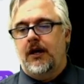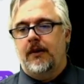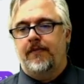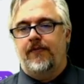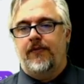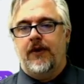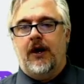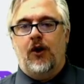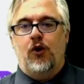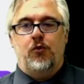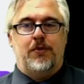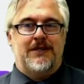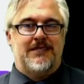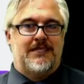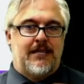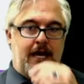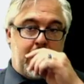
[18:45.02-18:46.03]
the Open
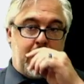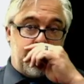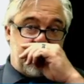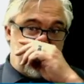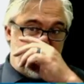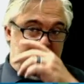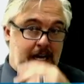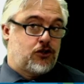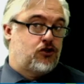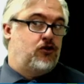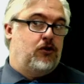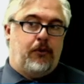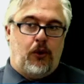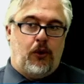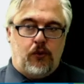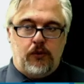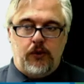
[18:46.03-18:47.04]
Sans Extra
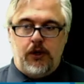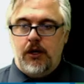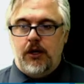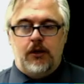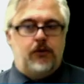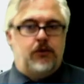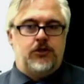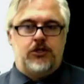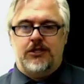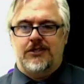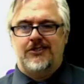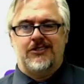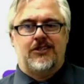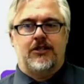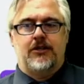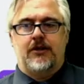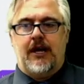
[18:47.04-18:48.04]
Bold, which is just
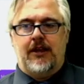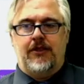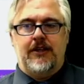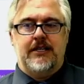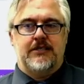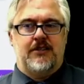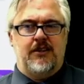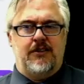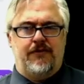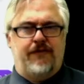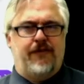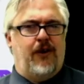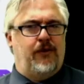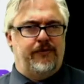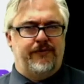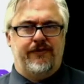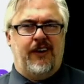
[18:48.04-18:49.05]
I think it's the
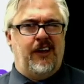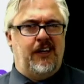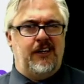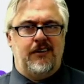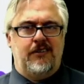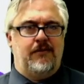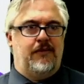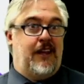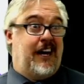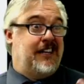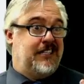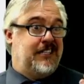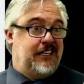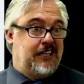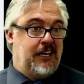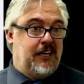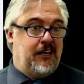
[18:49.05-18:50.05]
default font that I tend to
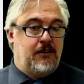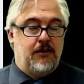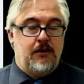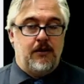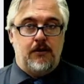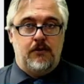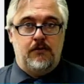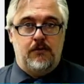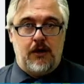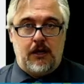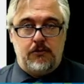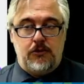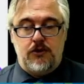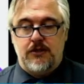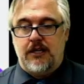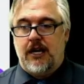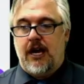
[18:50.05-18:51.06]
get when I'm
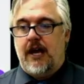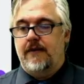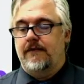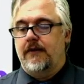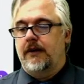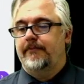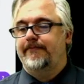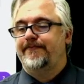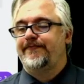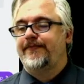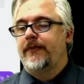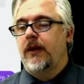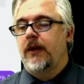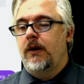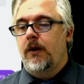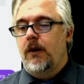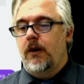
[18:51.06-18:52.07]
using Canva.
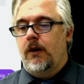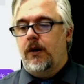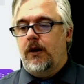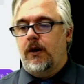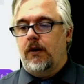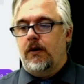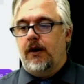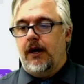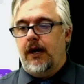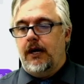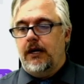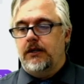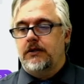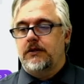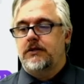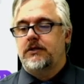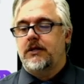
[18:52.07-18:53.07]
All right,
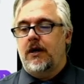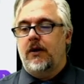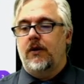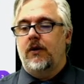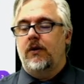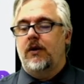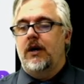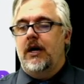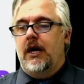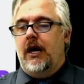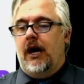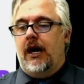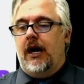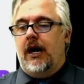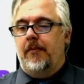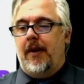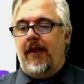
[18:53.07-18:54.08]
so
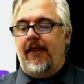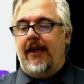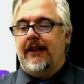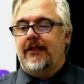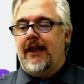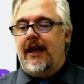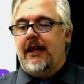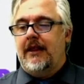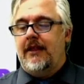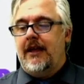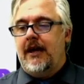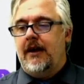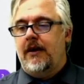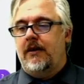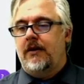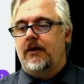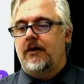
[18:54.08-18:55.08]
I like that
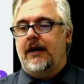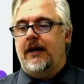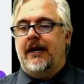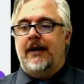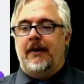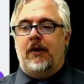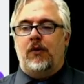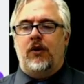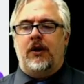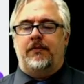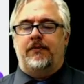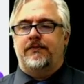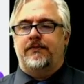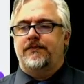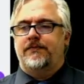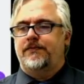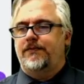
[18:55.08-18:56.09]
there. I want to,
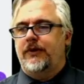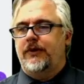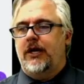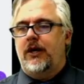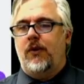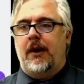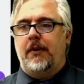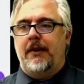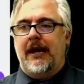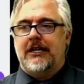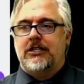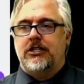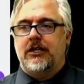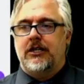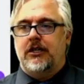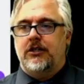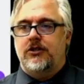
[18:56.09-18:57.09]
you know, I'm actually
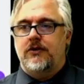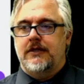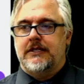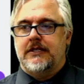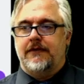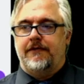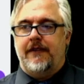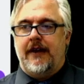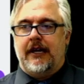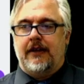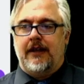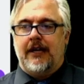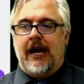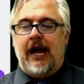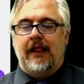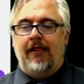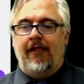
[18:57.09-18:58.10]
going to do this effect thing.
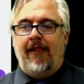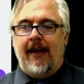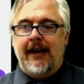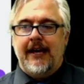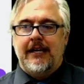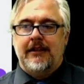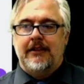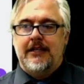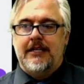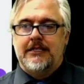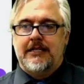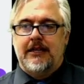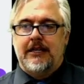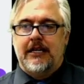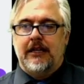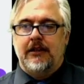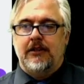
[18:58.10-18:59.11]
I like this. I
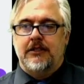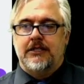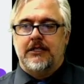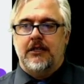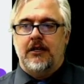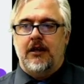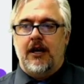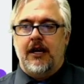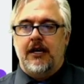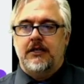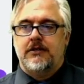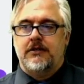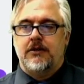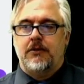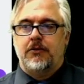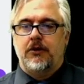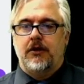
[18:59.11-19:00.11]
think it looks nice.
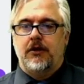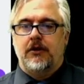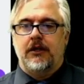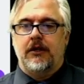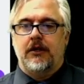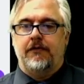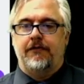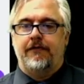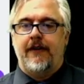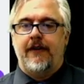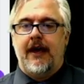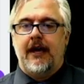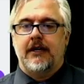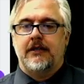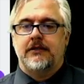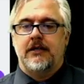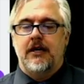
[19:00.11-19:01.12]
I'm going to click on
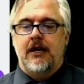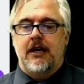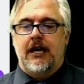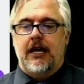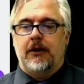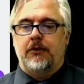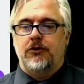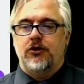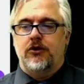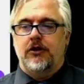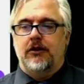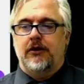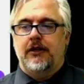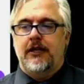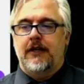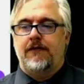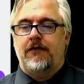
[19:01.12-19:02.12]
effects. I'm going to do the
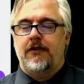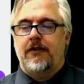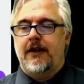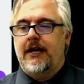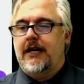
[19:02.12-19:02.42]
lift thing.